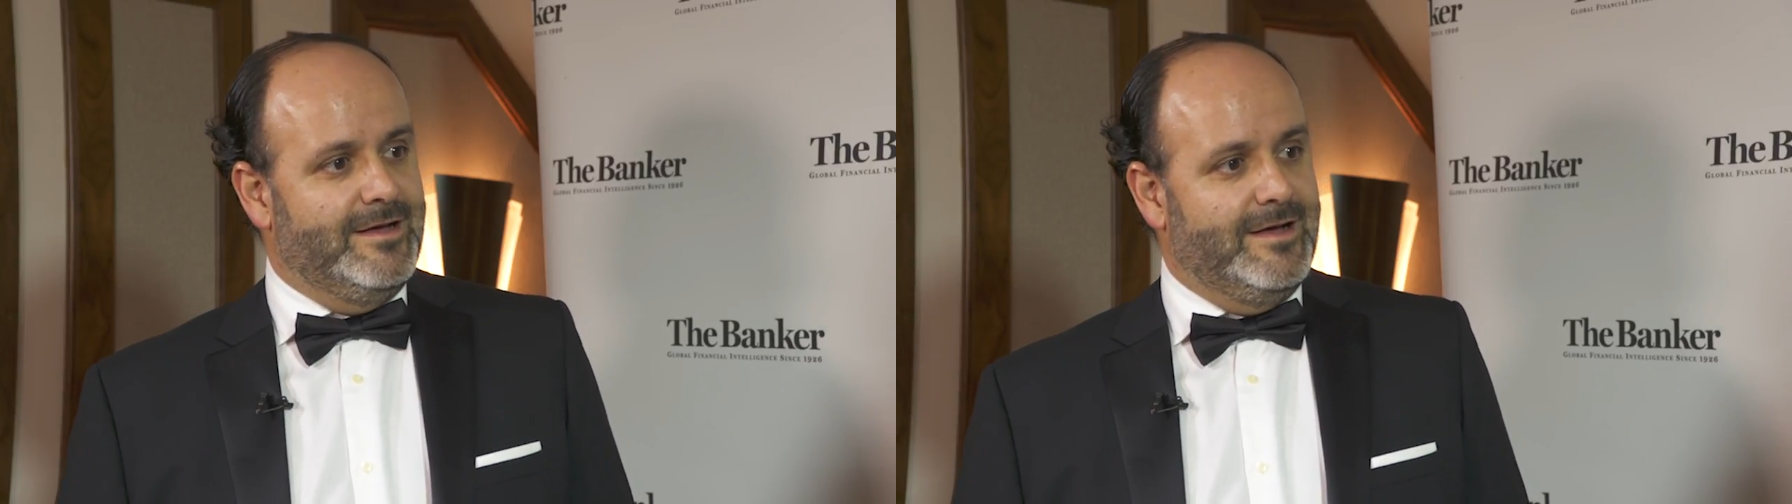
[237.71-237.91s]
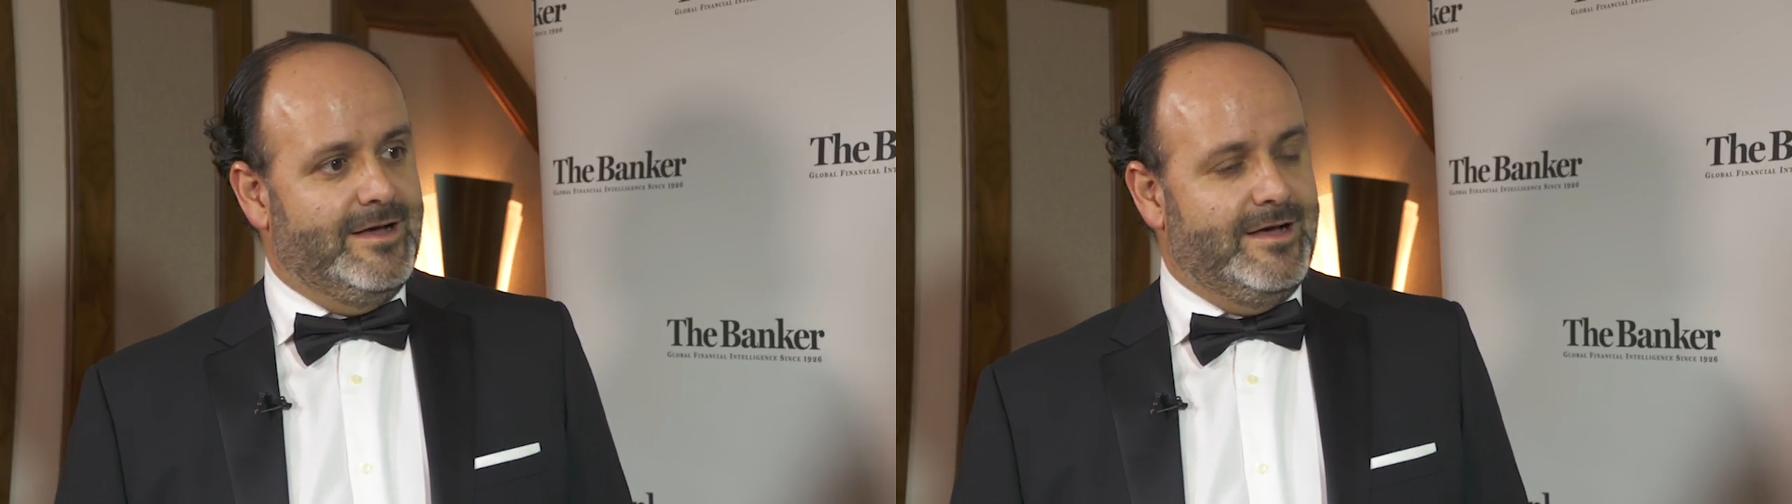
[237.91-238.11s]

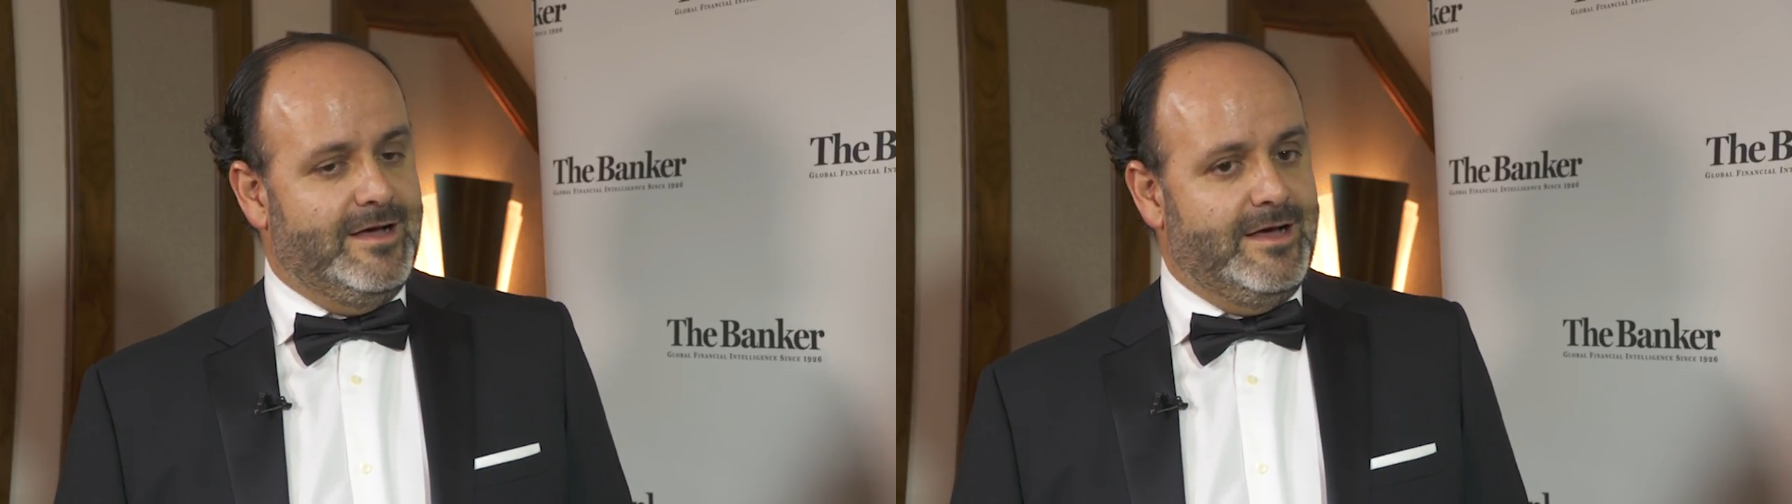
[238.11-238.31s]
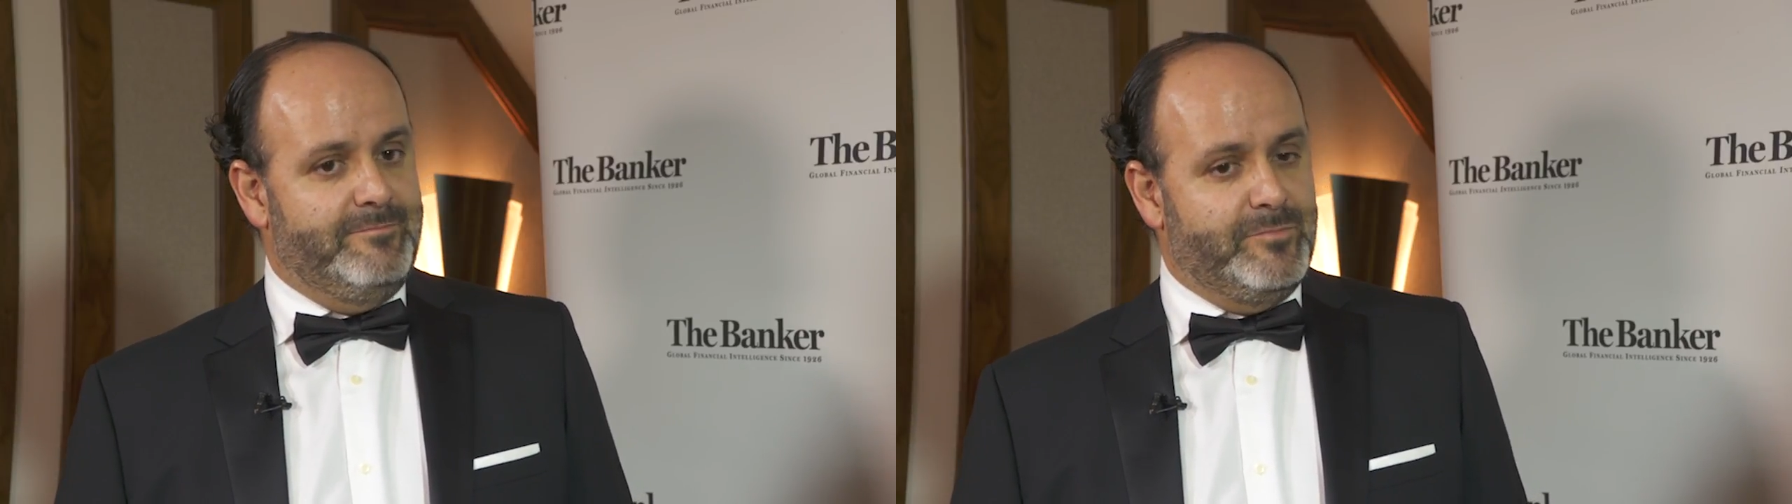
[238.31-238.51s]

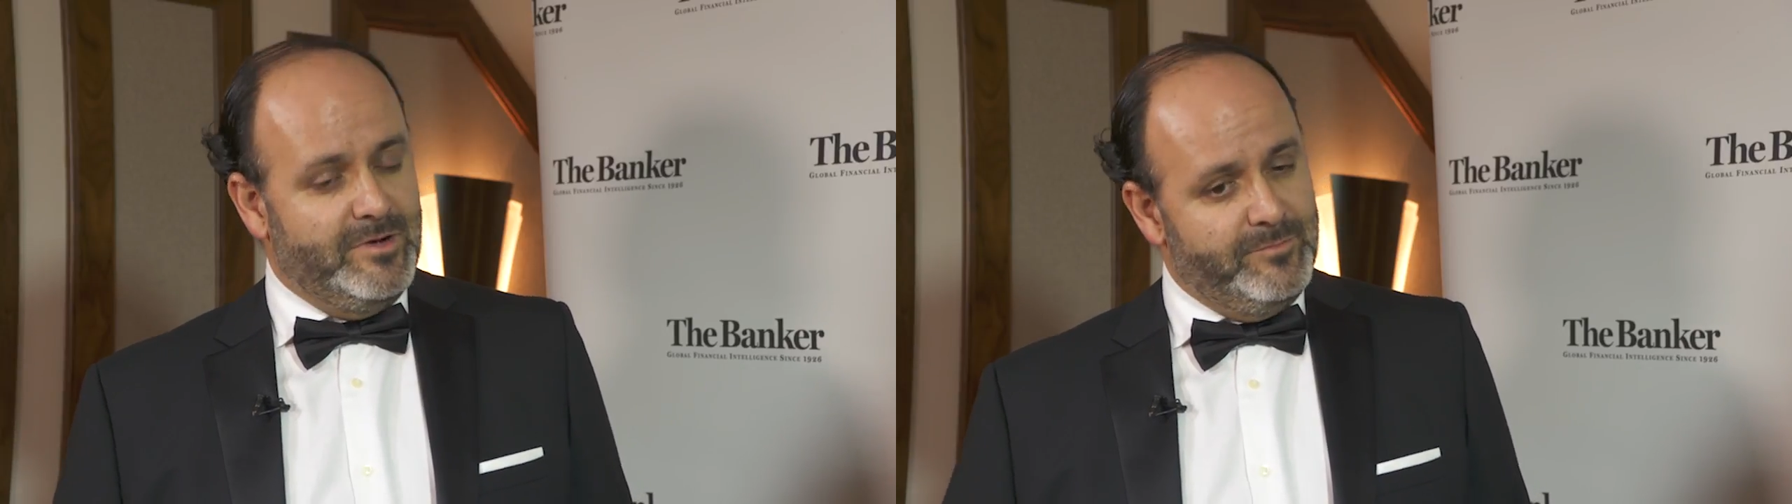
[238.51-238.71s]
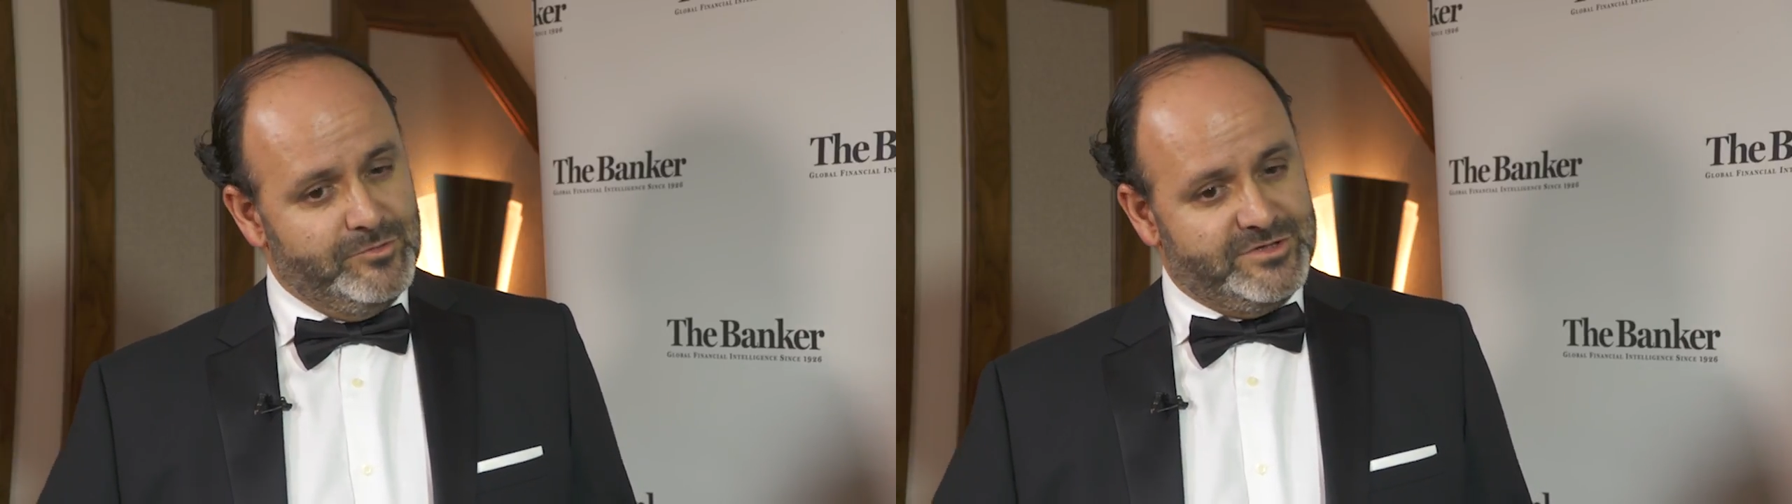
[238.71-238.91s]
uh, and
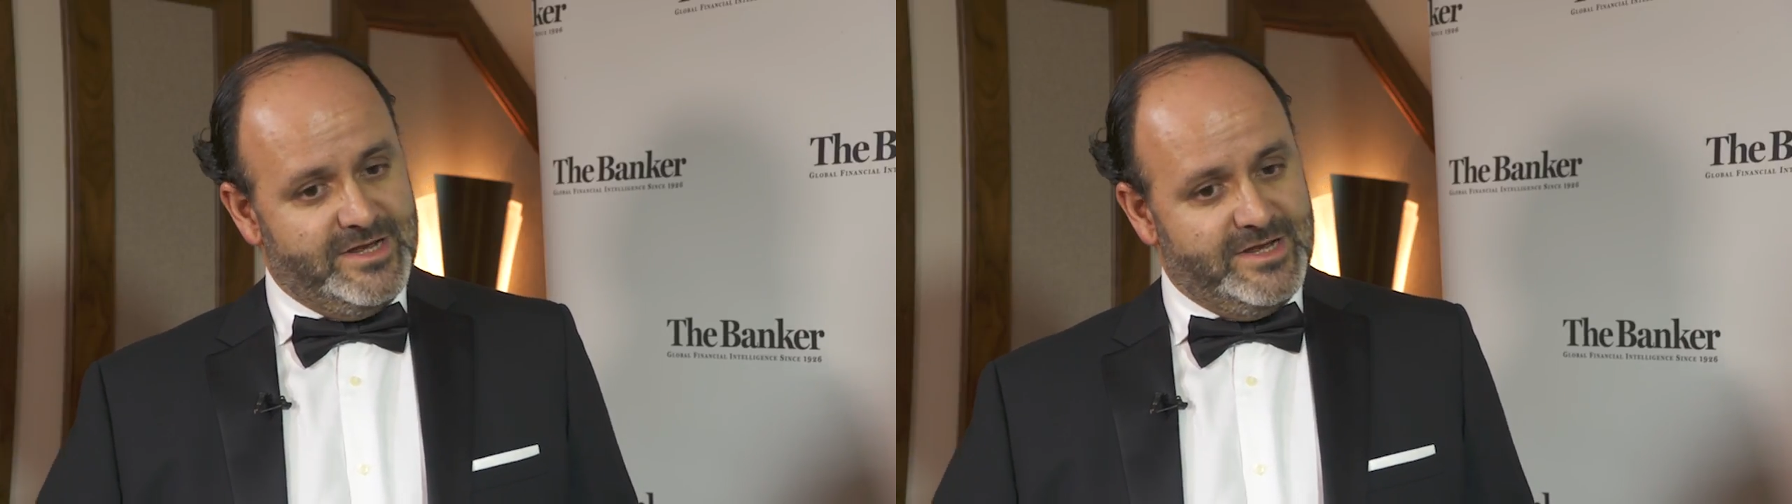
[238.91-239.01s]
probably puts